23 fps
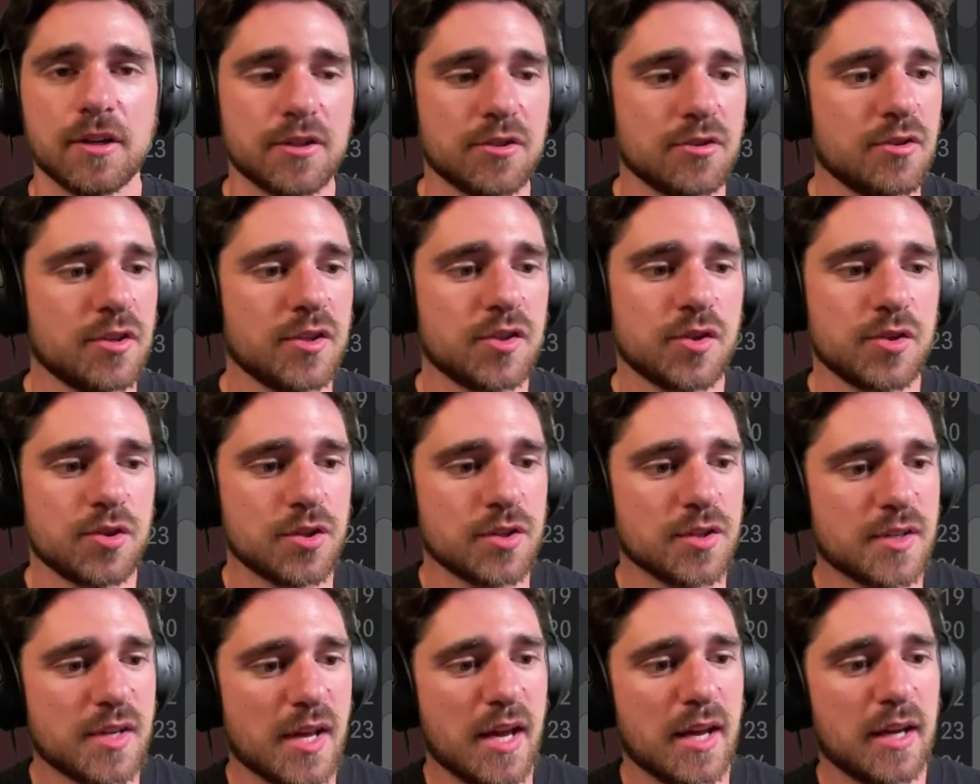So this is just
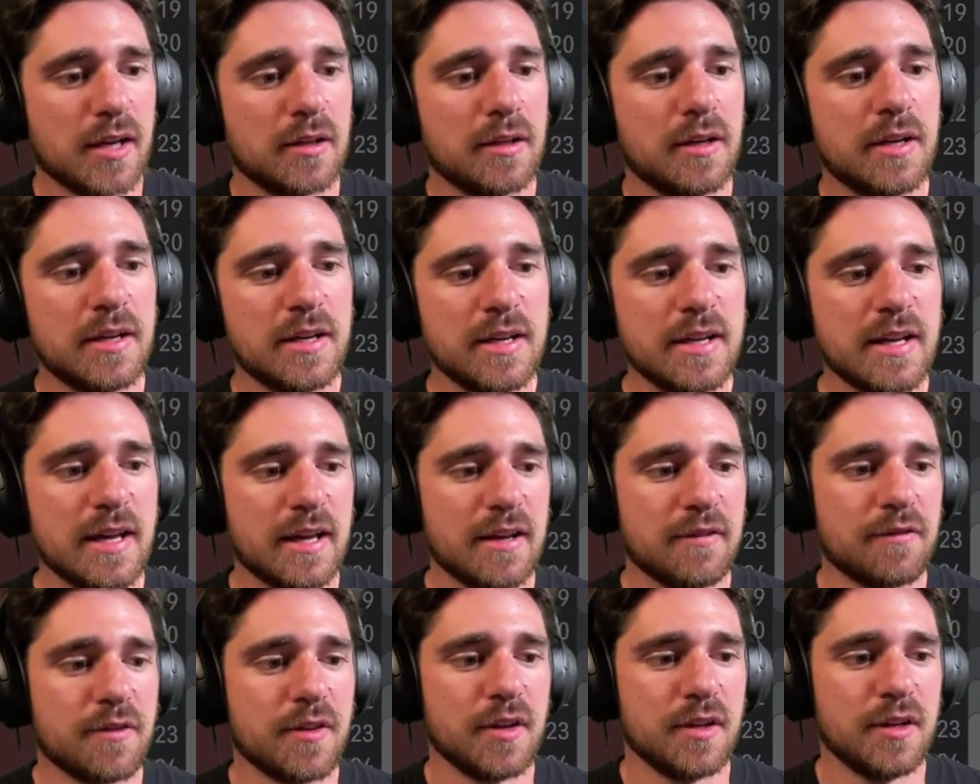saying
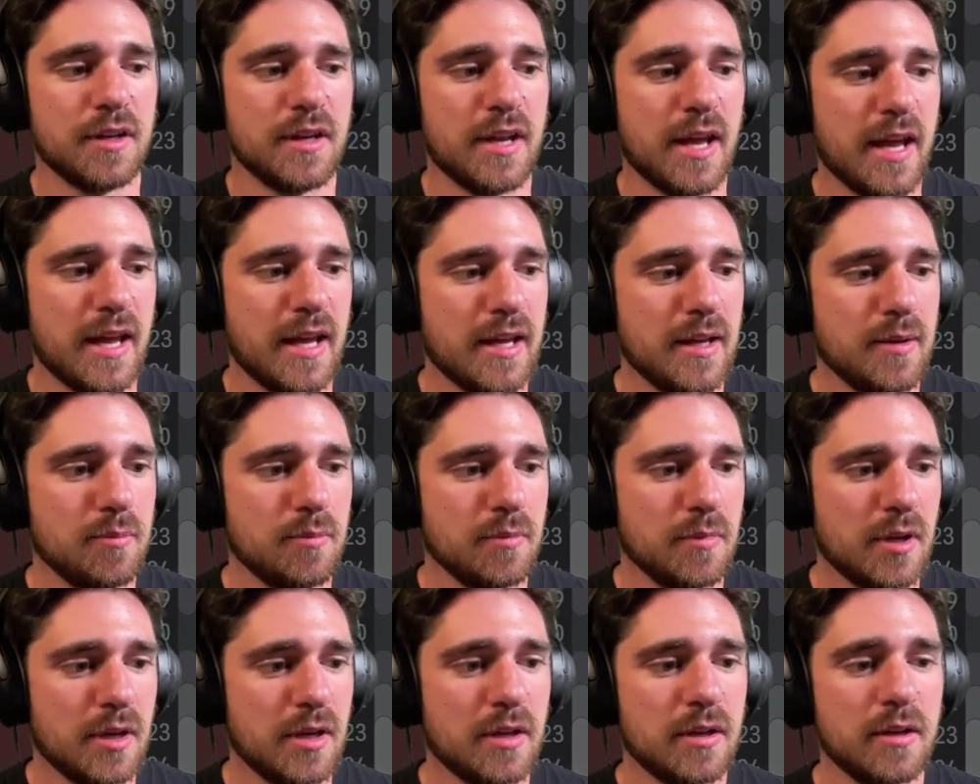if the name
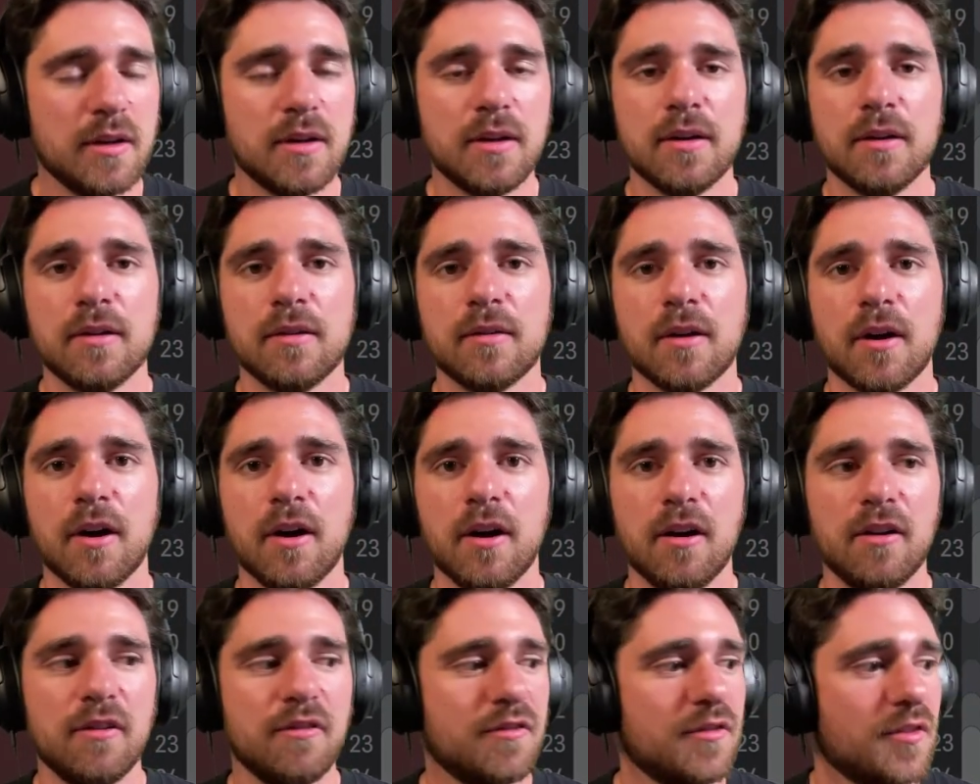
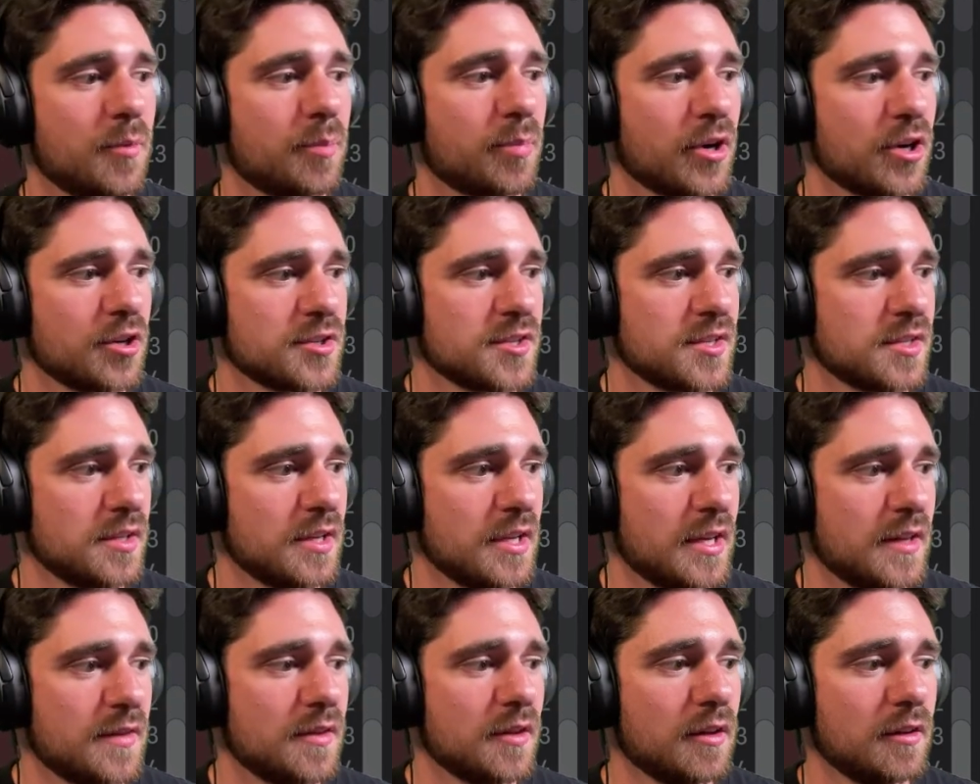of the person
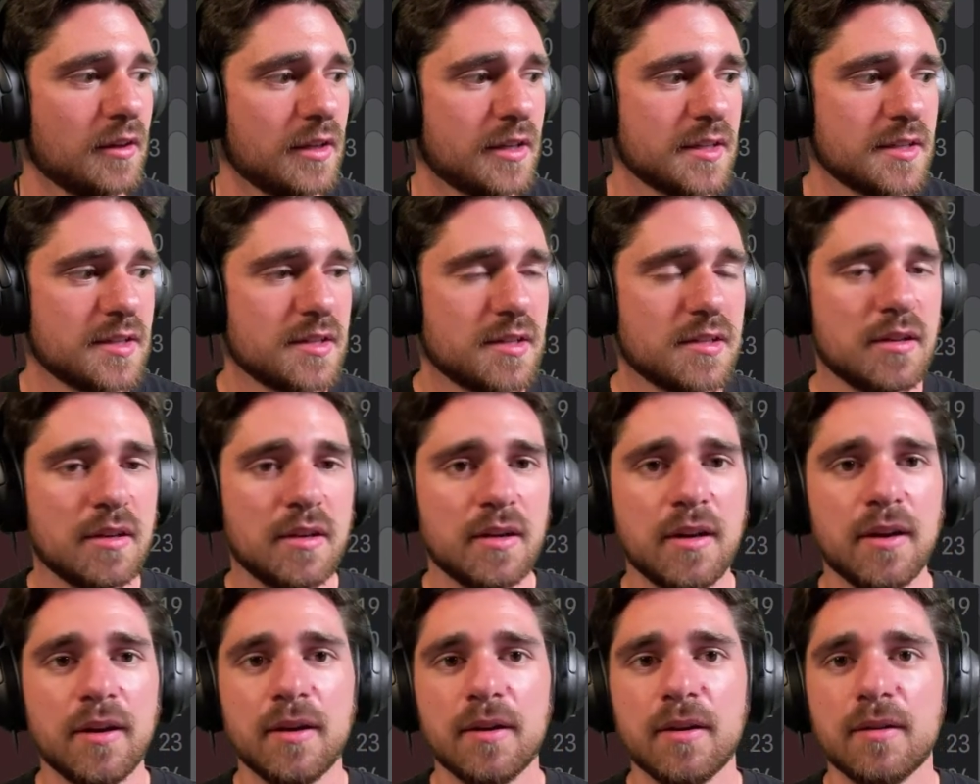in the list,
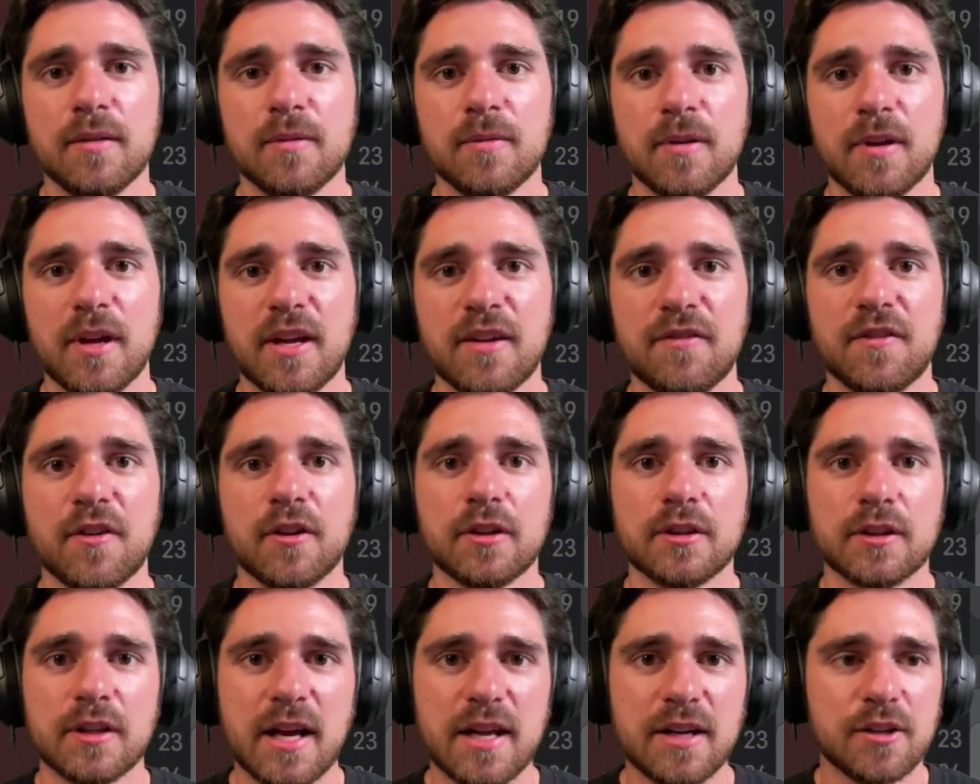if a
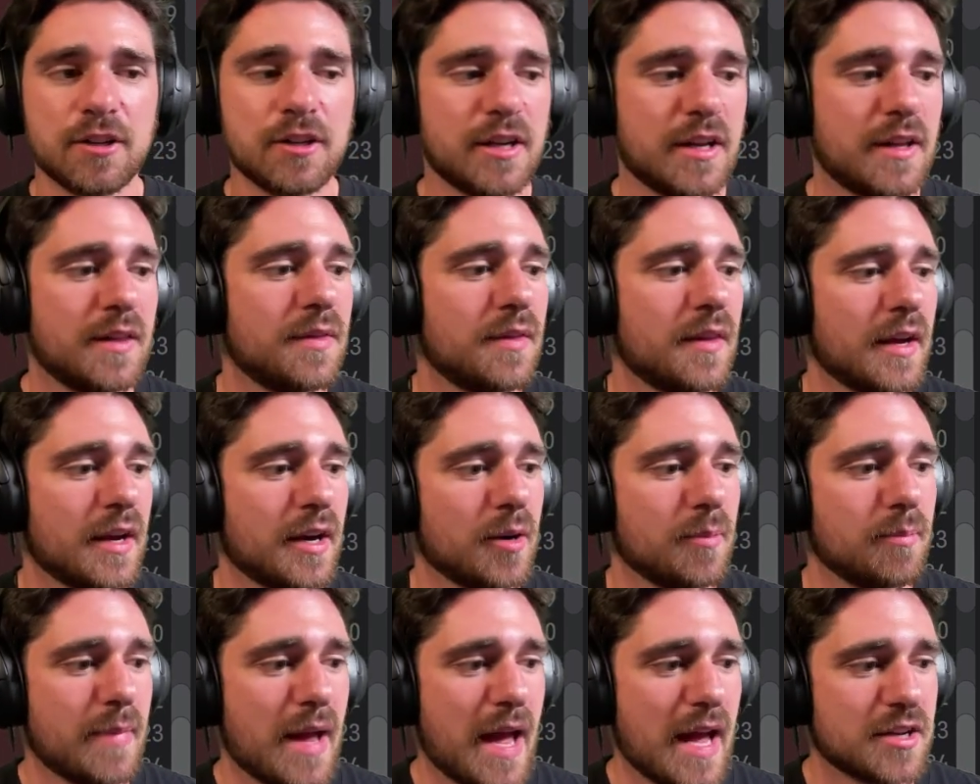letter in there
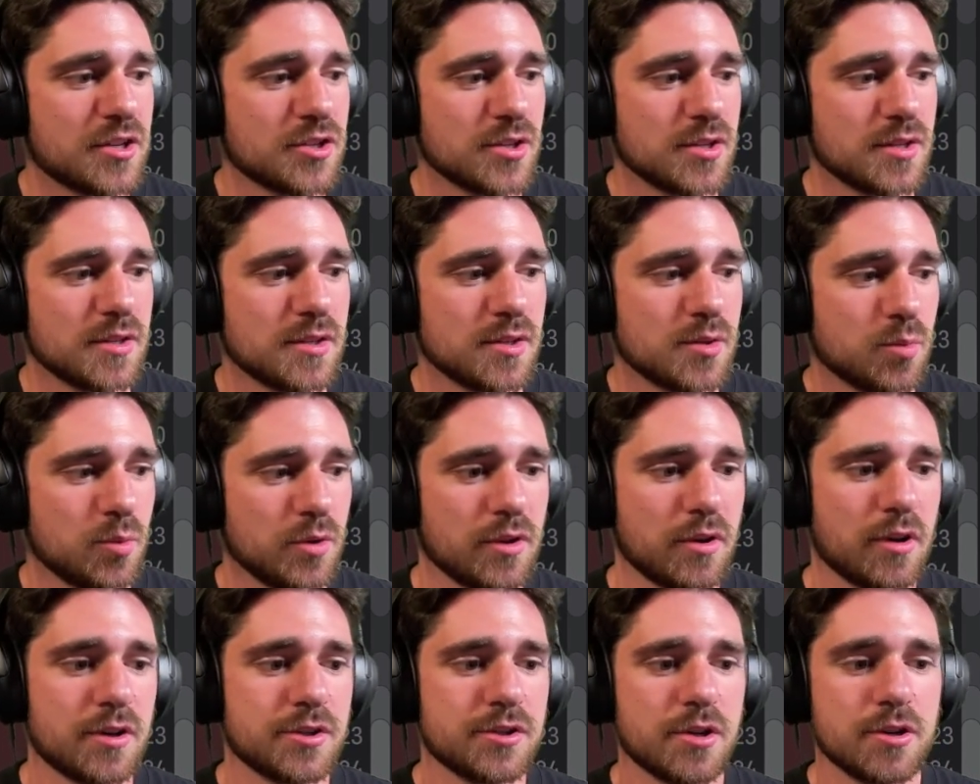matches with
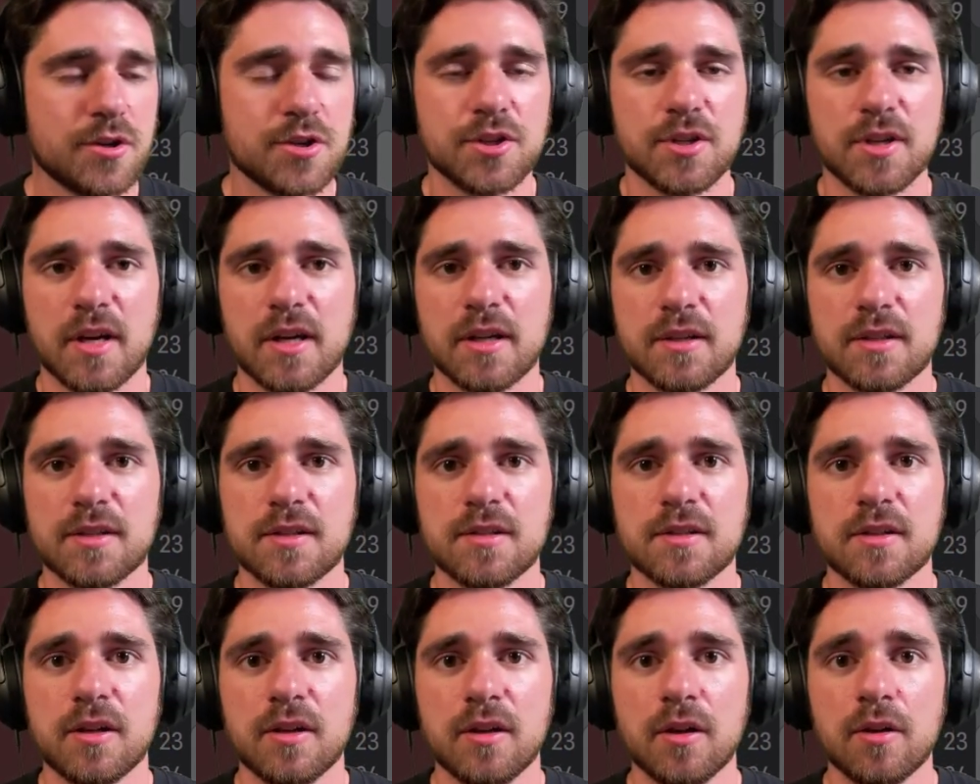our search text,
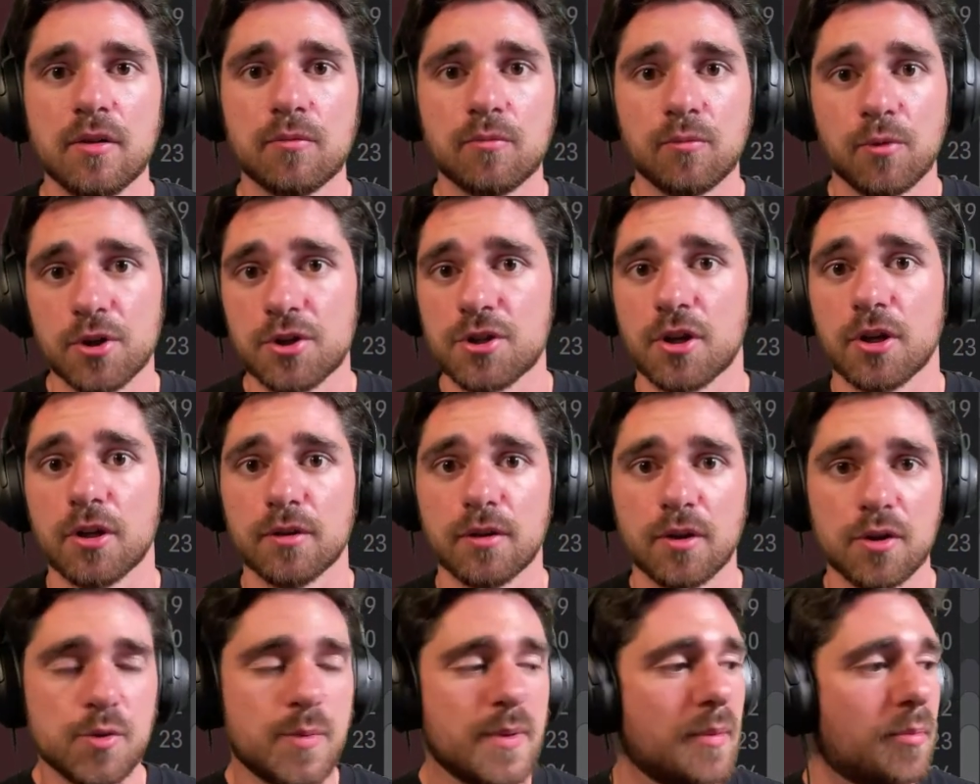return
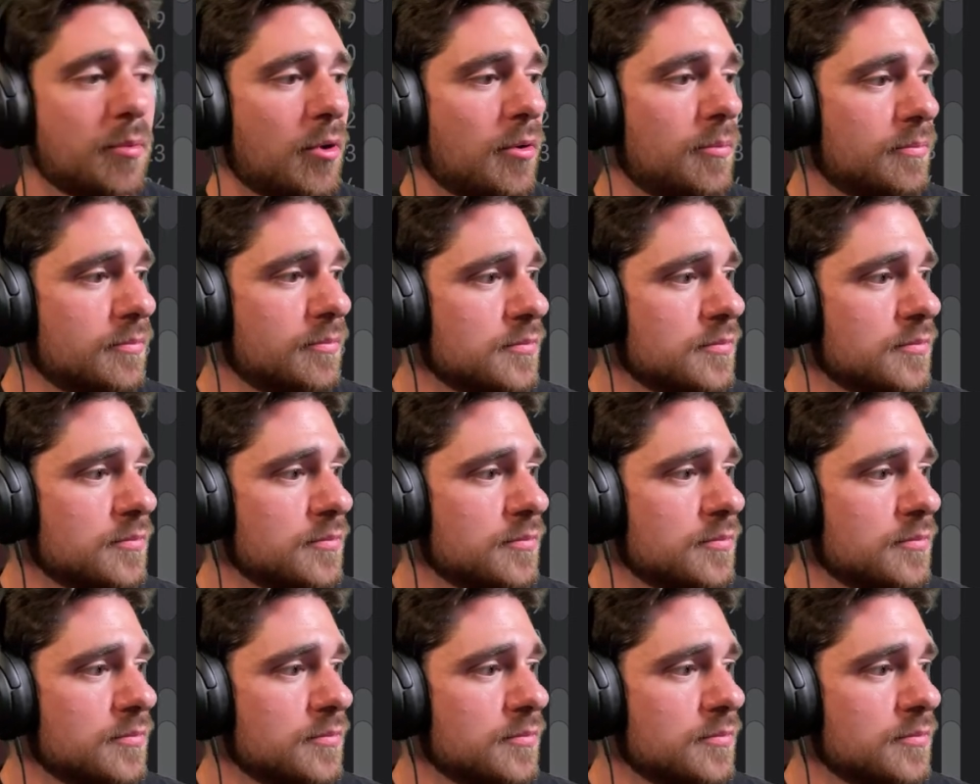those people.